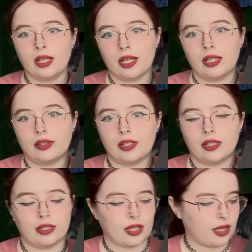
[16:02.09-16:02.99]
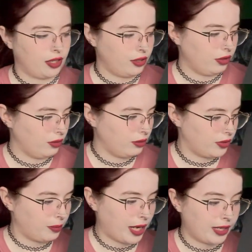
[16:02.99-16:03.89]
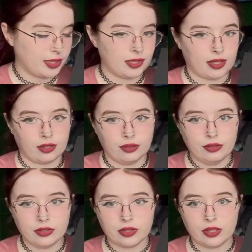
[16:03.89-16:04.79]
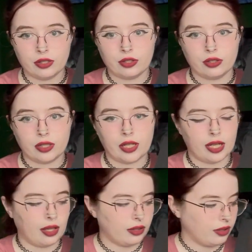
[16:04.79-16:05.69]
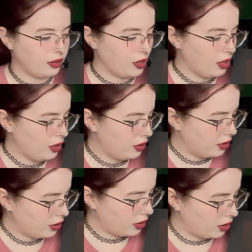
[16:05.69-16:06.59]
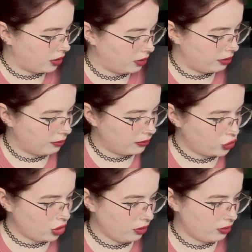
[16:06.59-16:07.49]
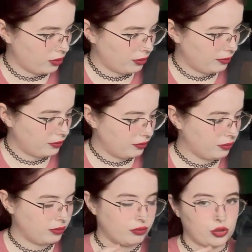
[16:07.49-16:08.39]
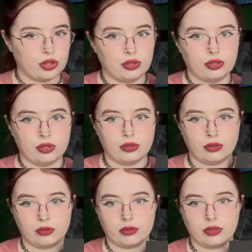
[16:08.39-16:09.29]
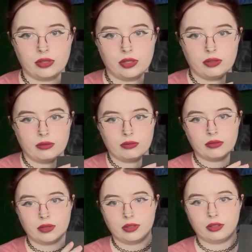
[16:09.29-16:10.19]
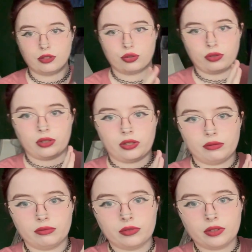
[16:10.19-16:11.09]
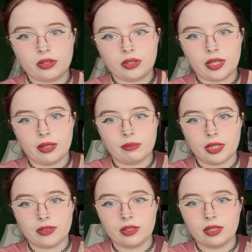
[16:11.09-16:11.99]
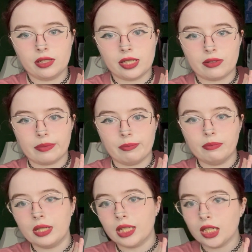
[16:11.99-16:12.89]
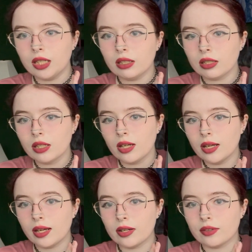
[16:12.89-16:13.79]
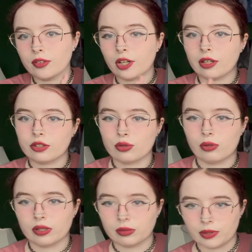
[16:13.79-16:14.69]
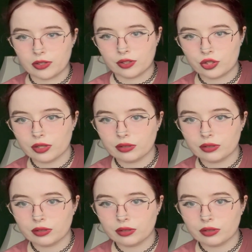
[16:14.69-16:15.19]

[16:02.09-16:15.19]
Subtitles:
And then I used pastels and charcoal to do this drawing. And basically it's me in a very contorted position.